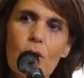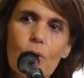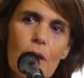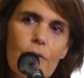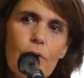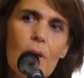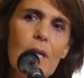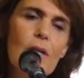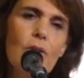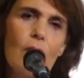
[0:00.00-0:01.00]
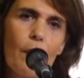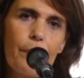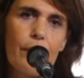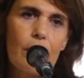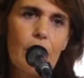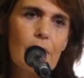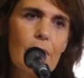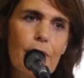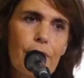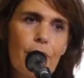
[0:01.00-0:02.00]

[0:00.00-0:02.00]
To give you an example